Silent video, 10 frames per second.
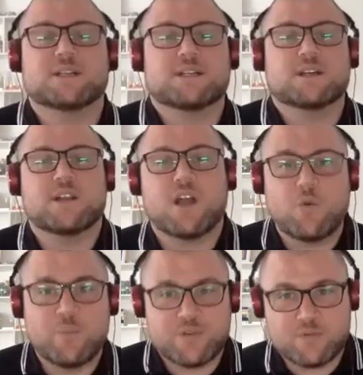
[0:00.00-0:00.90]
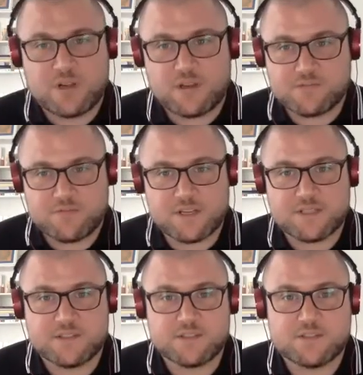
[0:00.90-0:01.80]
lower middle class
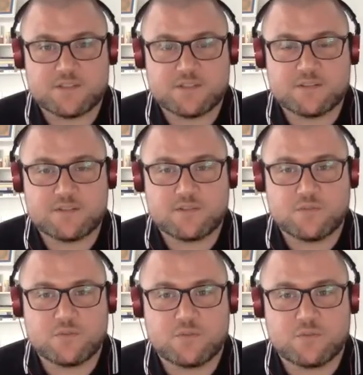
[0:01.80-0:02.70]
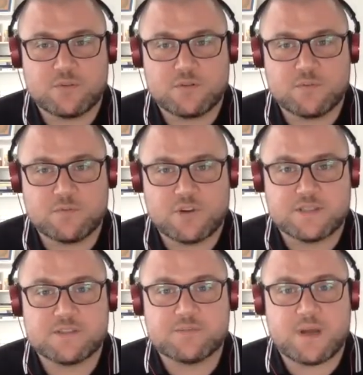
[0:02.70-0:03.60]
writers, or
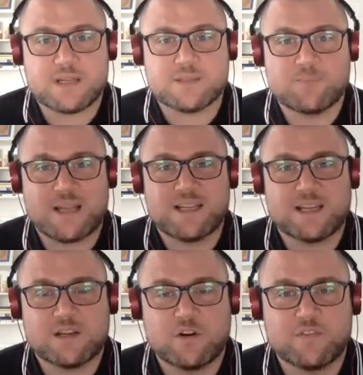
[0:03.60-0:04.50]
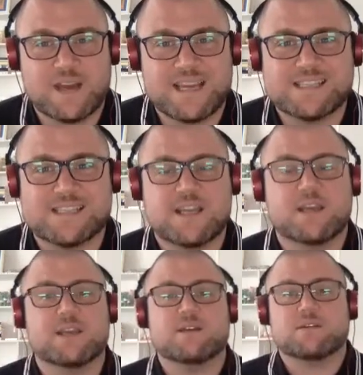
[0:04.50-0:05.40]
writers battling a lot of
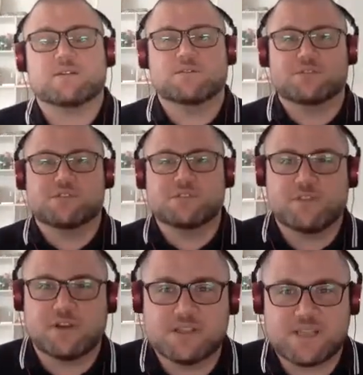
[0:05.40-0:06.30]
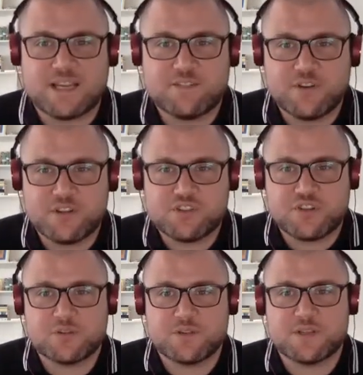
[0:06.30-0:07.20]
ACE, which is defined as adverse
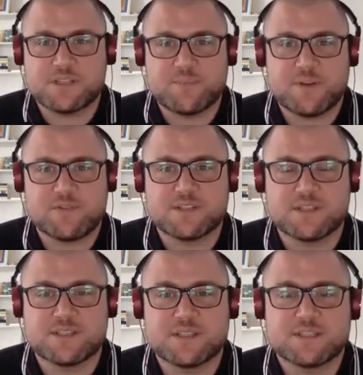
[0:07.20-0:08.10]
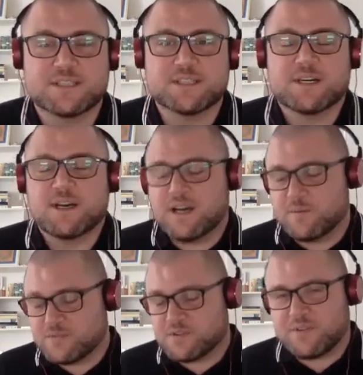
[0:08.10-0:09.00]
childhood experiences.
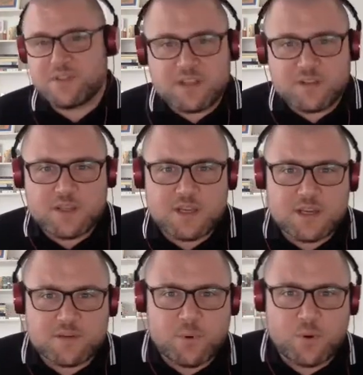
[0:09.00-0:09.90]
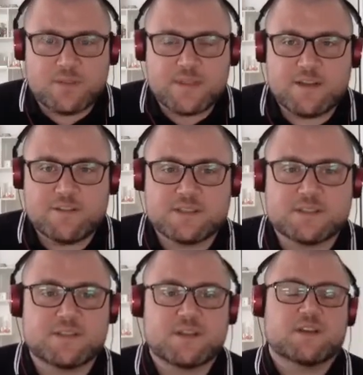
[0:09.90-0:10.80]
So I think the kind of point there
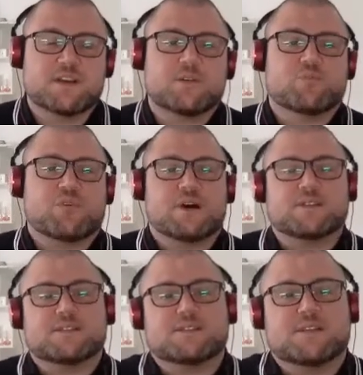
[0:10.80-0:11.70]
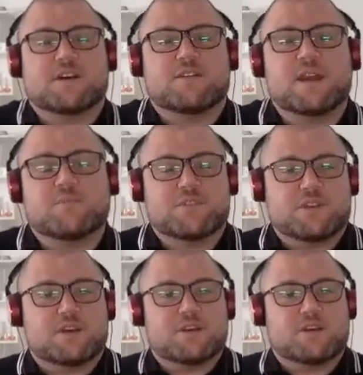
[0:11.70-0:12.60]
is prizes that are aimed
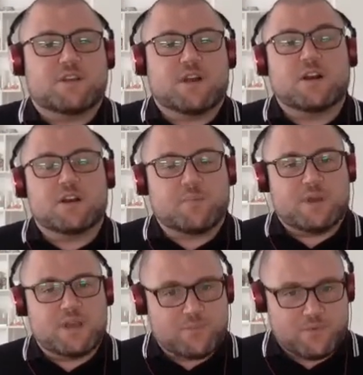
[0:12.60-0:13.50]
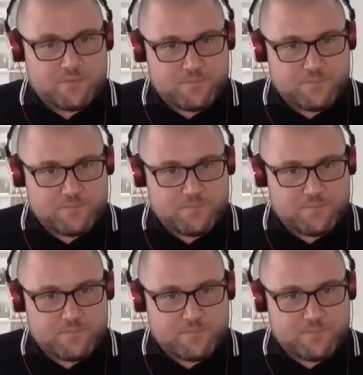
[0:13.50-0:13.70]
at younger people.